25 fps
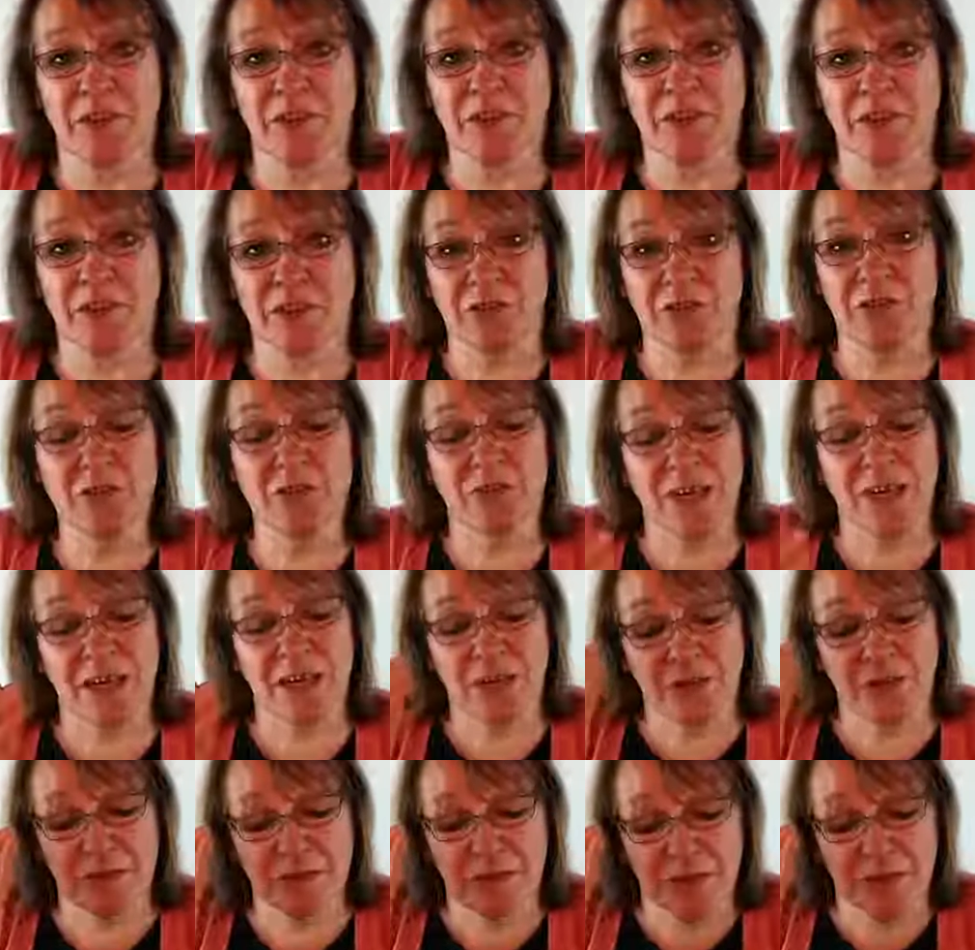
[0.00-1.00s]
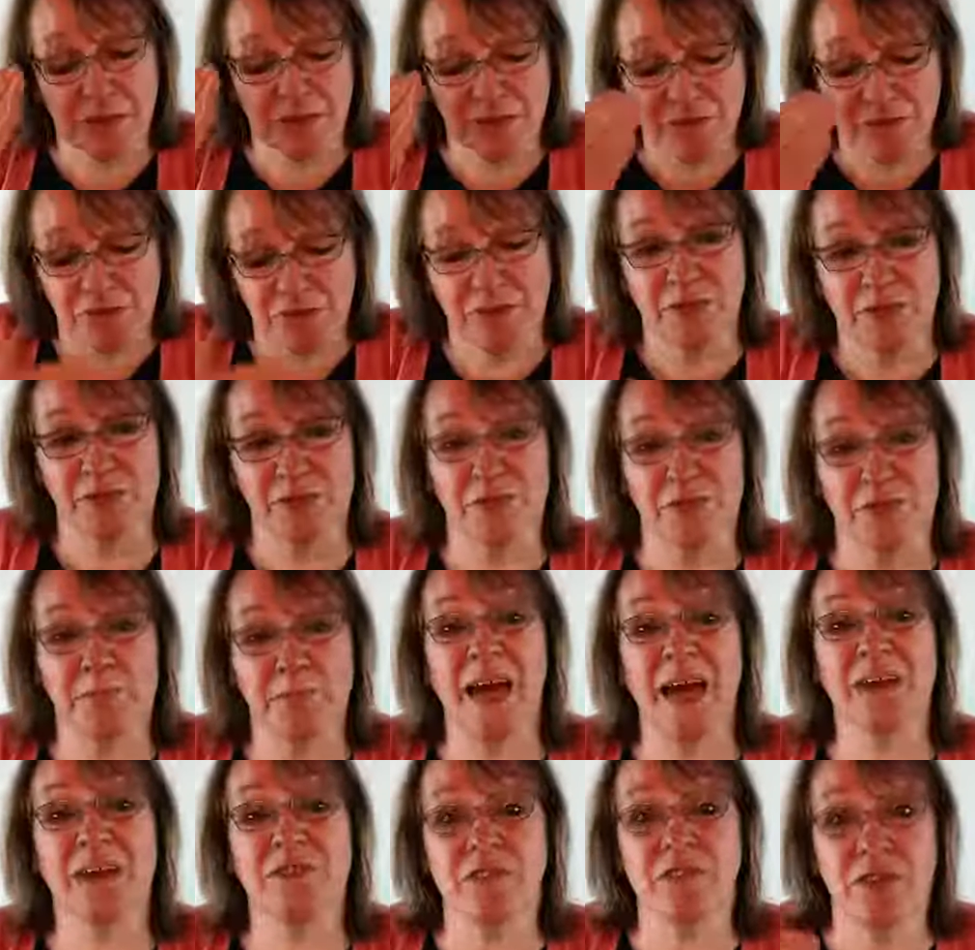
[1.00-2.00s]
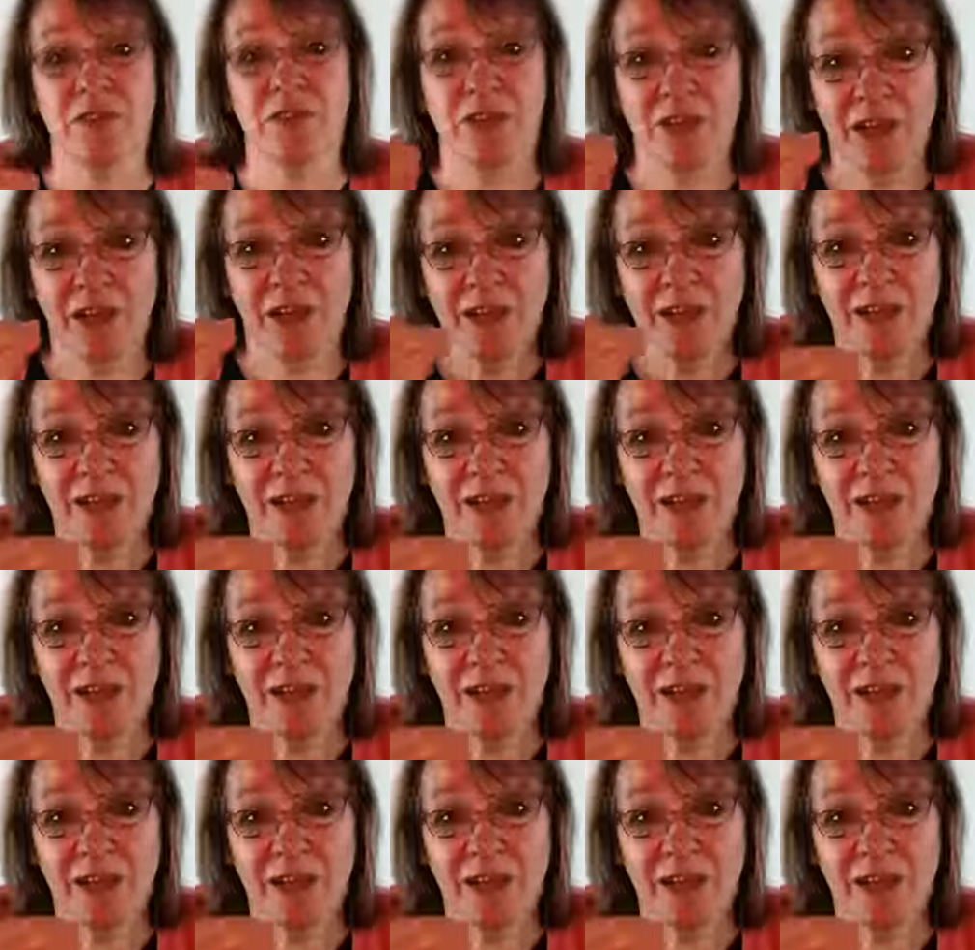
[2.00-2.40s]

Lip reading: And to do that, you need to use passion,